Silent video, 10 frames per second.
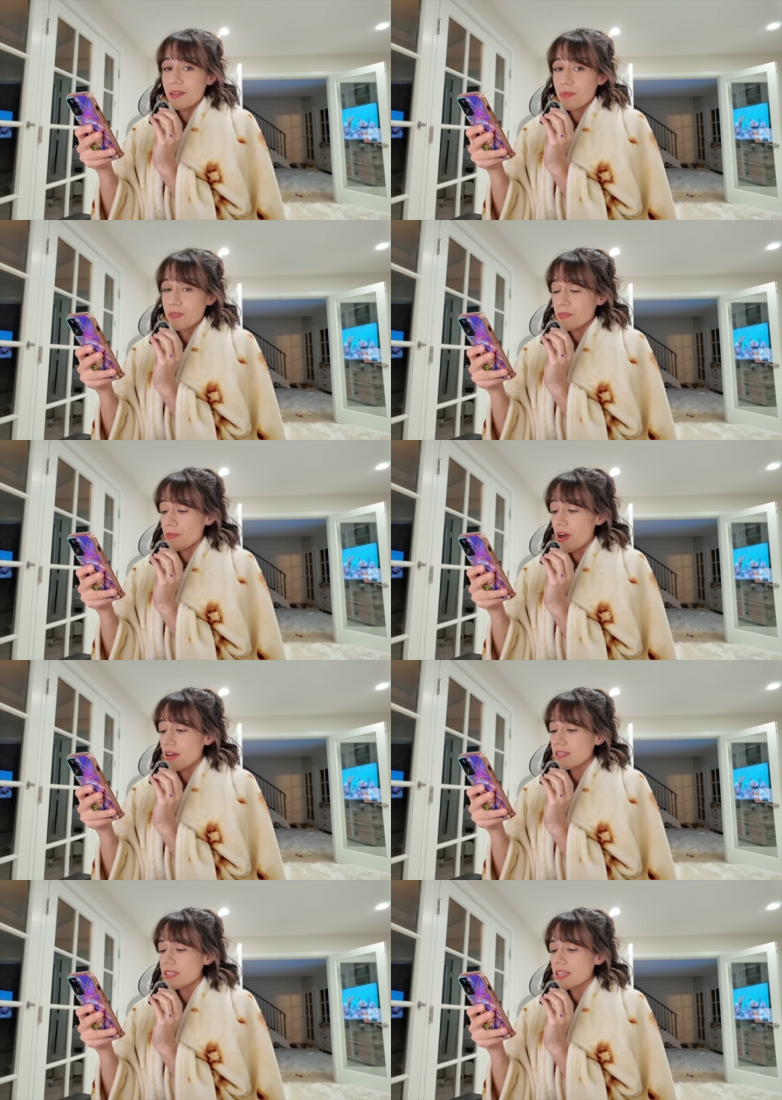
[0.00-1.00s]
on one of the
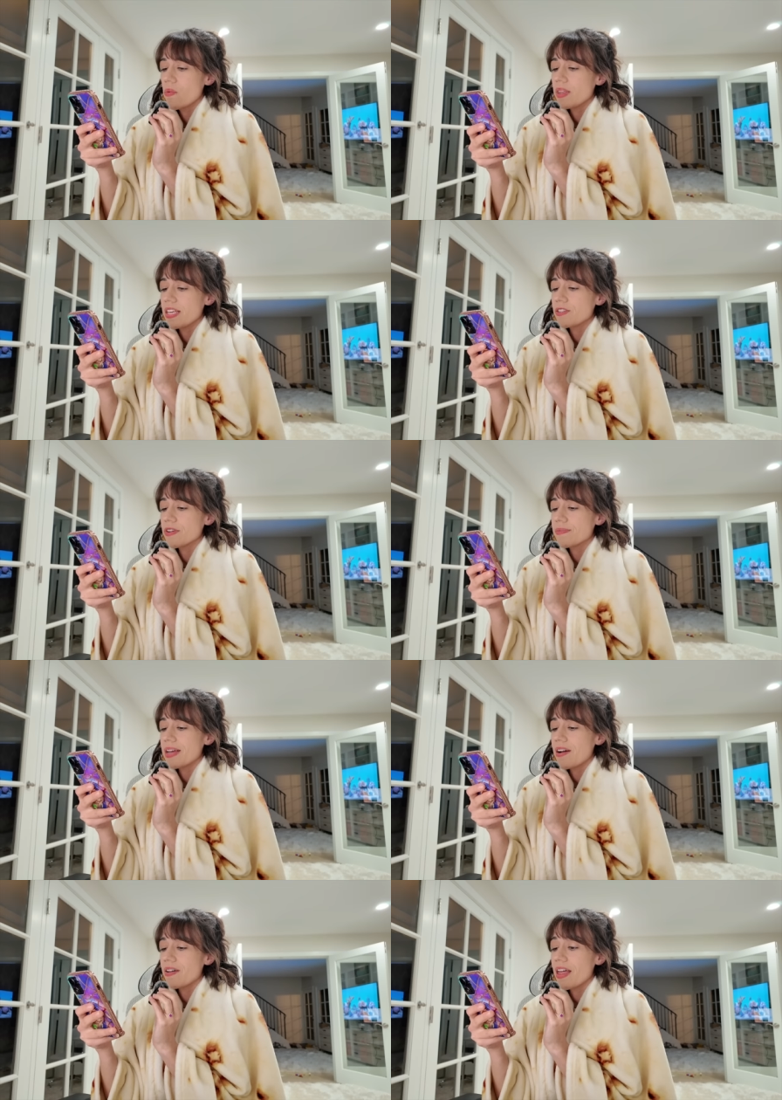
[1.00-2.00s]
rocks when they screamed
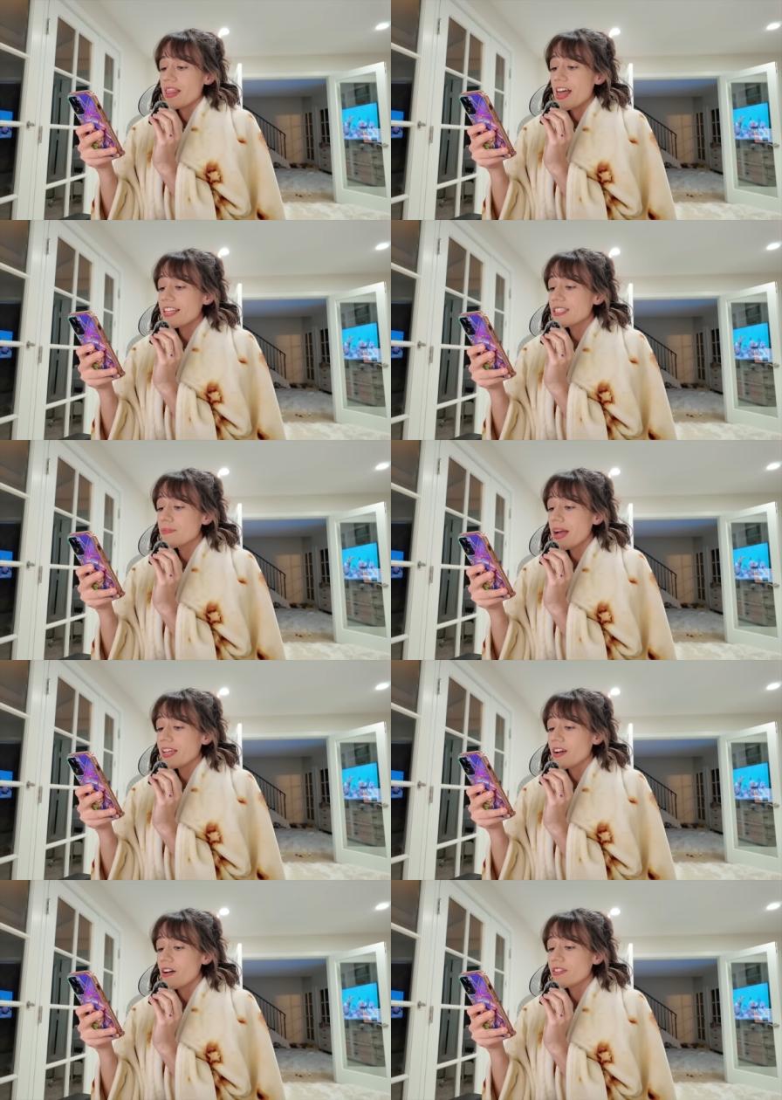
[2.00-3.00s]
out, that's my
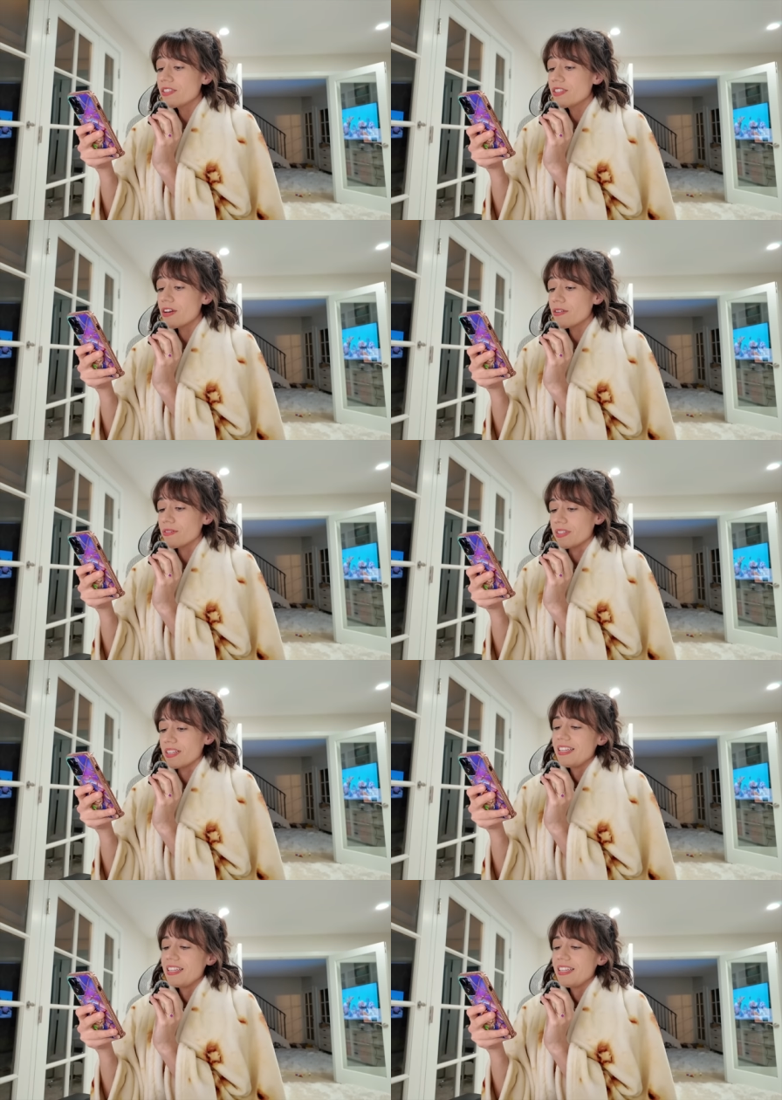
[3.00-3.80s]
gallstone.